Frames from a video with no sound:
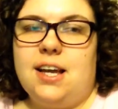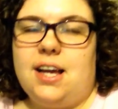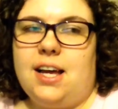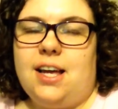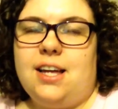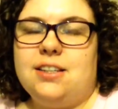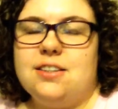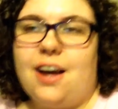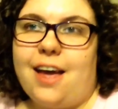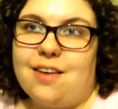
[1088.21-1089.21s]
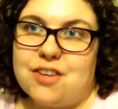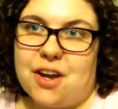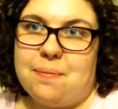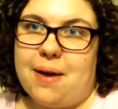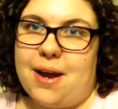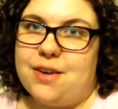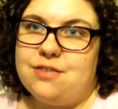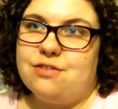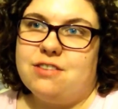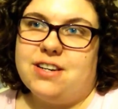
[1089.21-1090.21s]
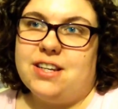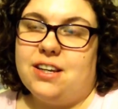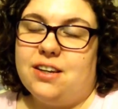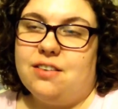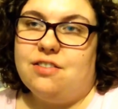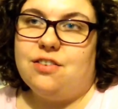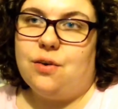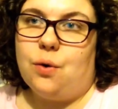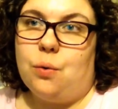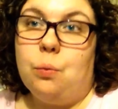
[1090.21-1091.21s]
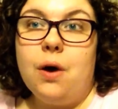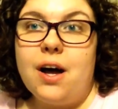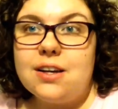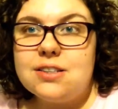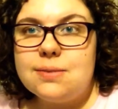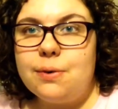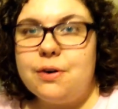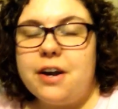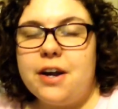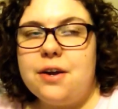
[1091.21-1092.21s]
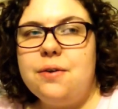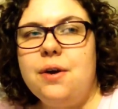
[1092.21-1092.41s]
and I have to go to bed ready for work tomorrow.